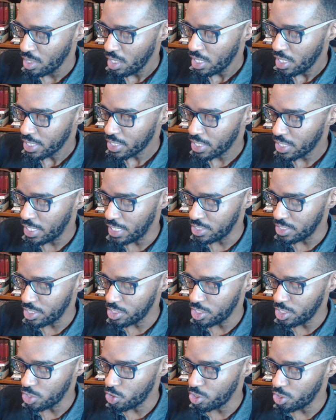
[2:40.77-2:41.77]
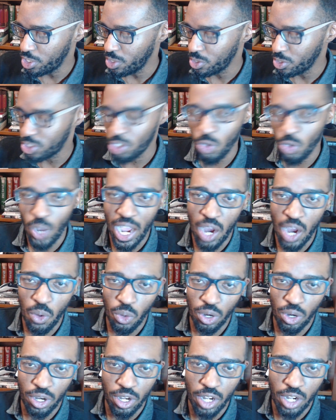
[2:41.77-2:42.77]
gets us introduced to
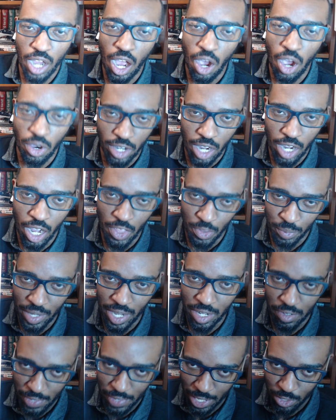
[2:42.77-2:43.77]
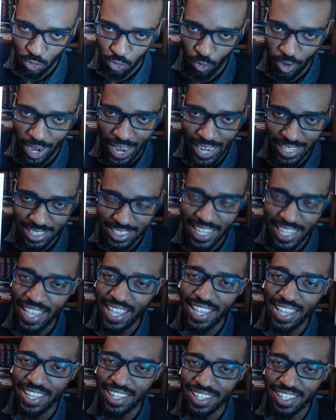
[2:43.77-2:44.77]
our, I'll call them kind of like
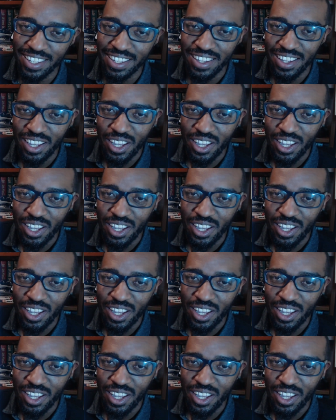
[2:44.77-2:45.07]
ragtag